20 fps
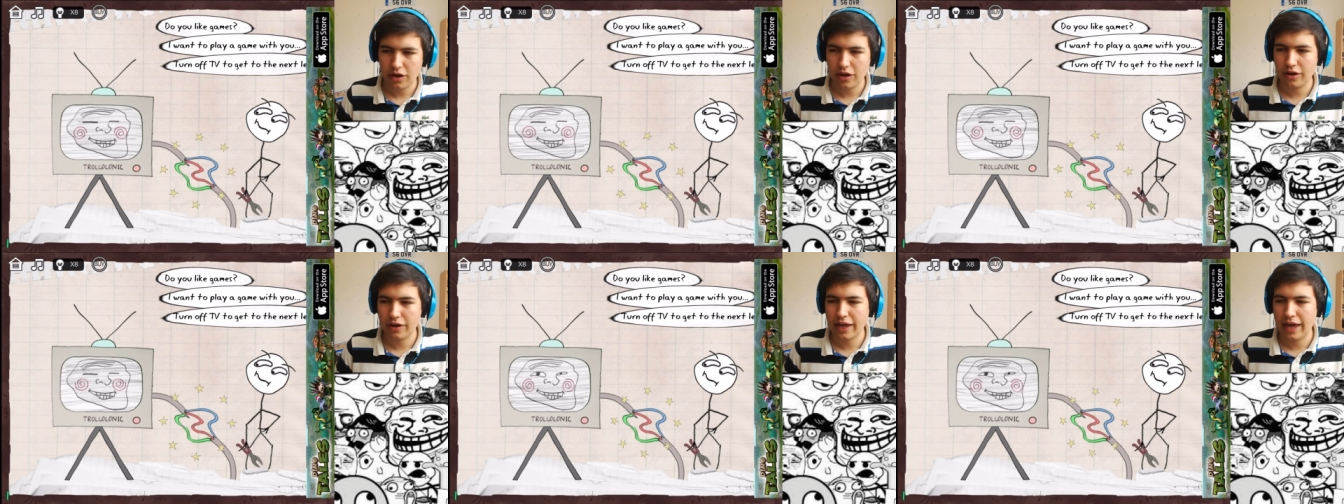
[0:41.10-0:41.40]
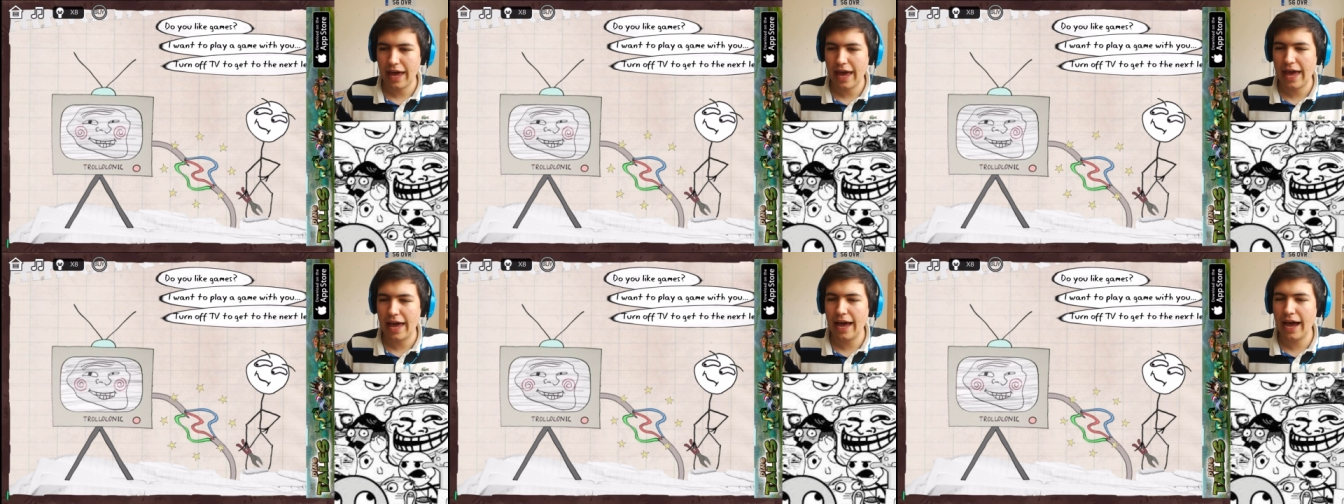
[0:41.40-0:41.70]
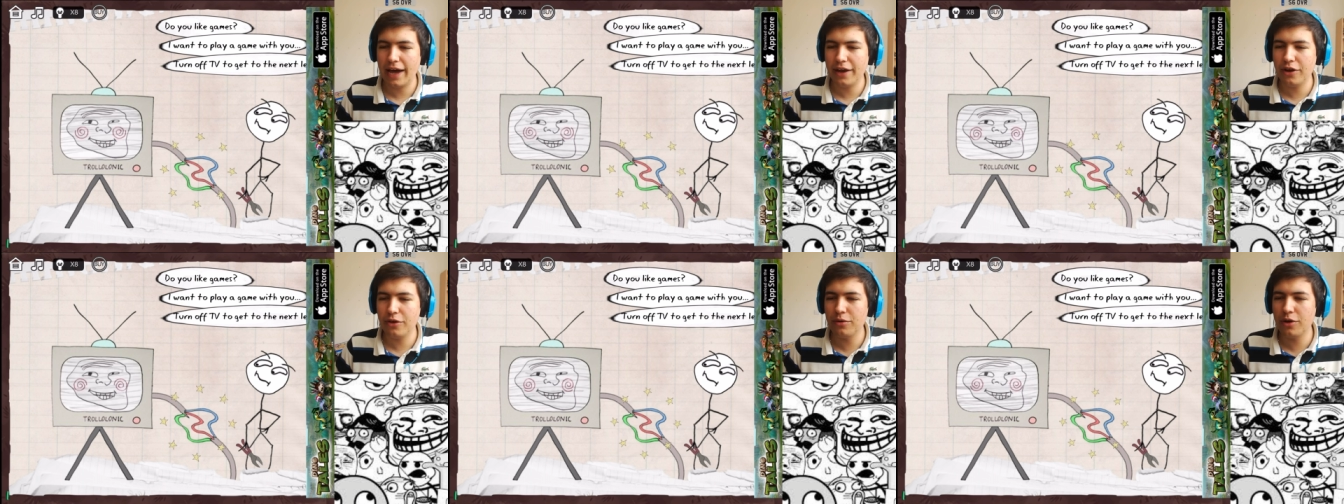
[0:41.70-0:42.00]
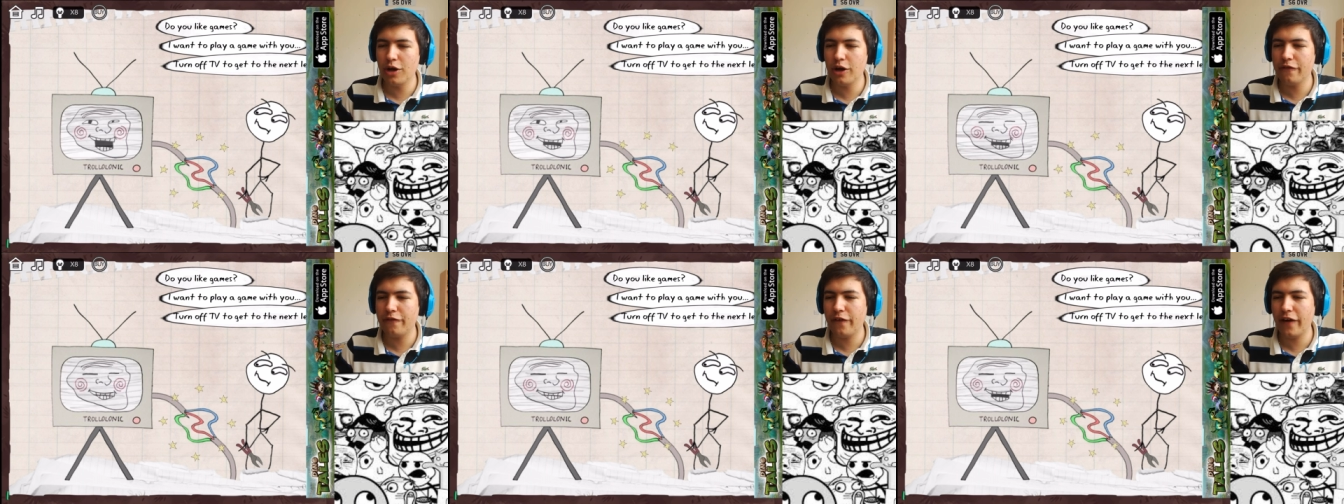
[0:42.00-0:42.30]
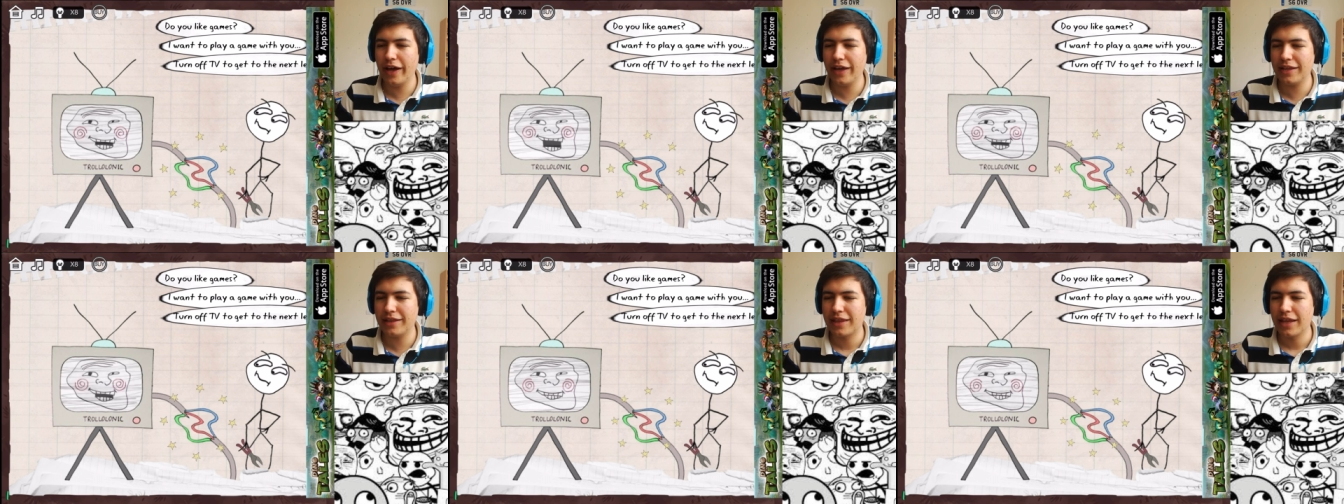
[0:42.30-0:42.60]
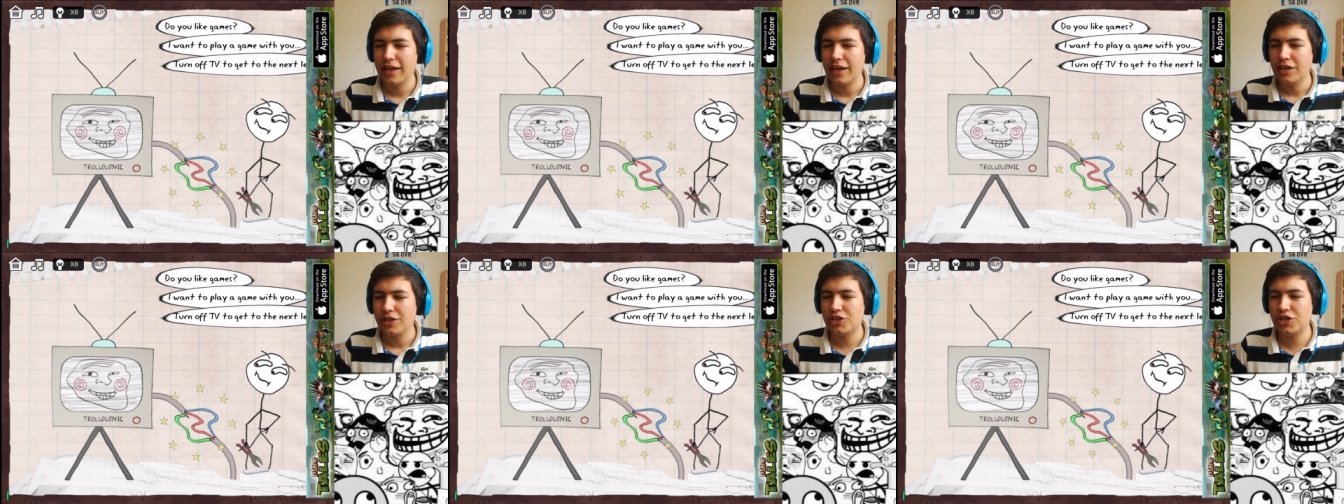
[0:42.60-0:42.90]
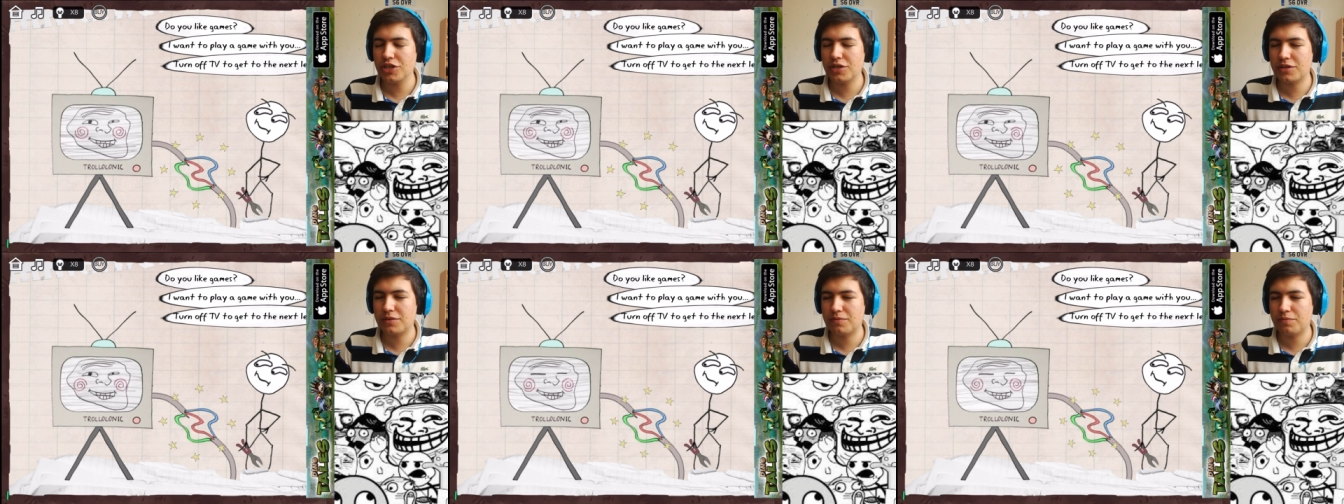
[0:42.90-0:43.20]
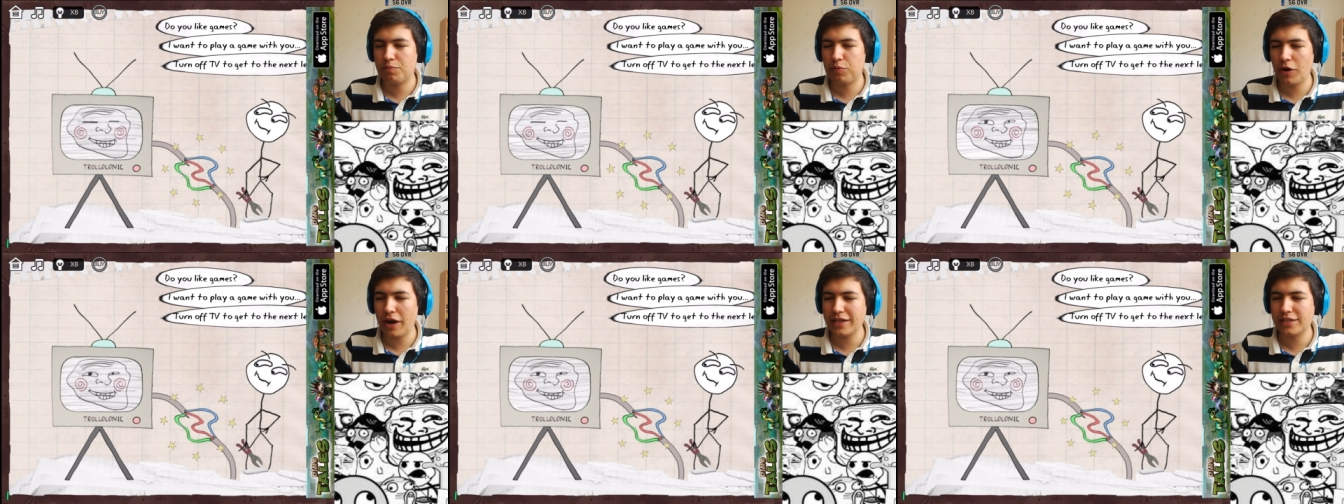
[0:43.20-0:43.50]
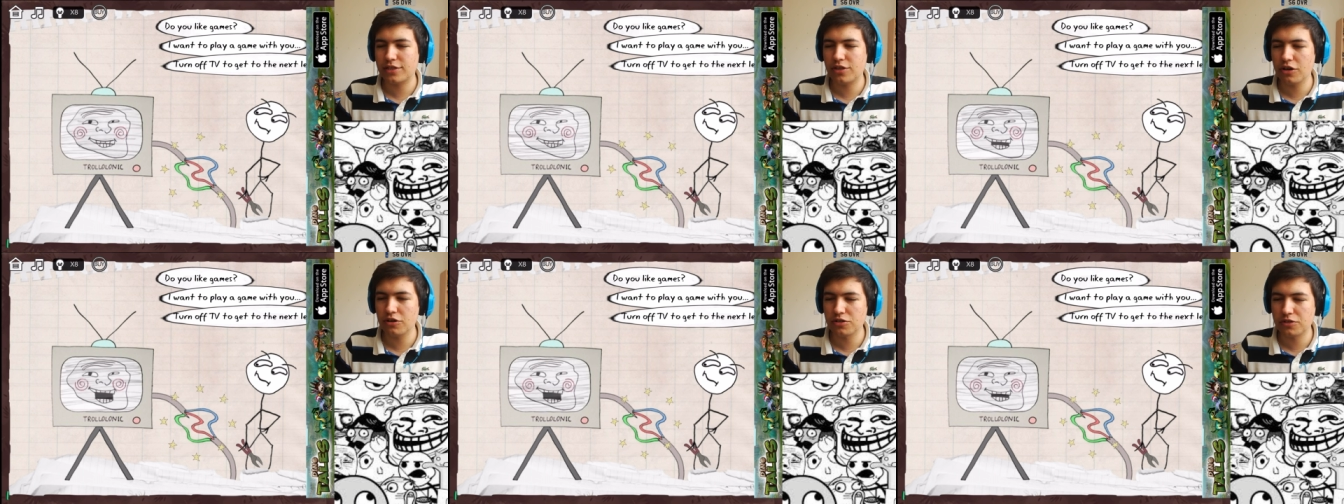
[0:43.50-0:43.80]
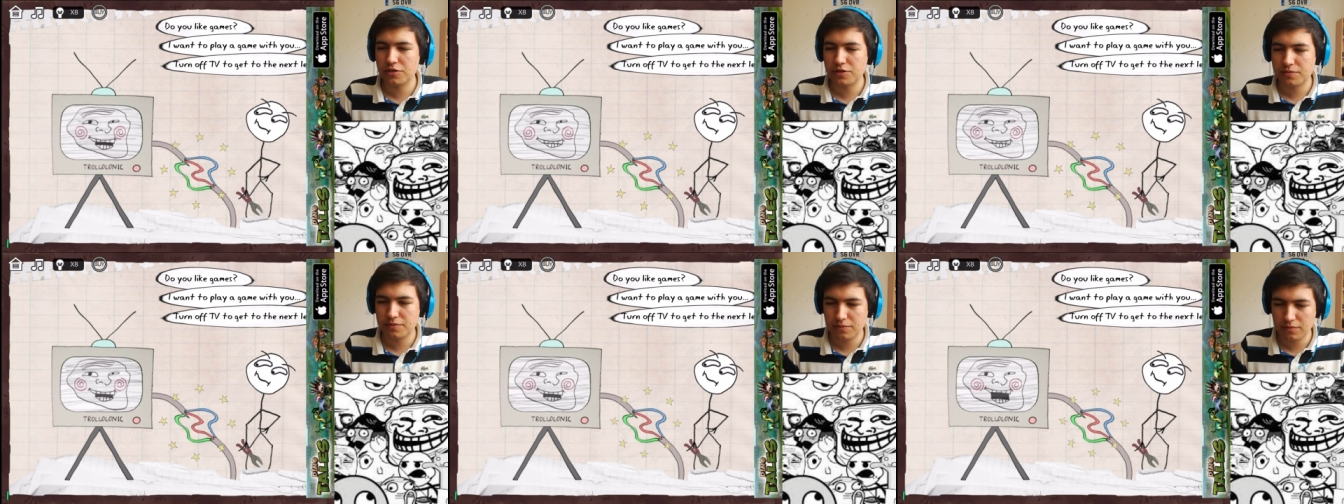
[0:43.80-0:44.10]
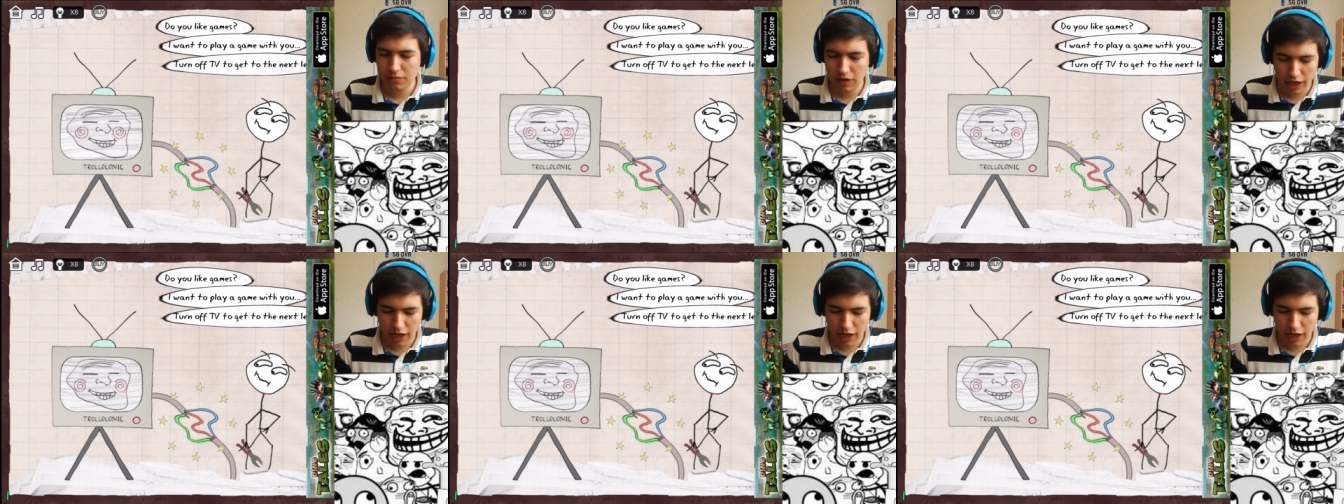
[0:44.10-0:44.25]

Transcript: Okay, I don't know if I should press those...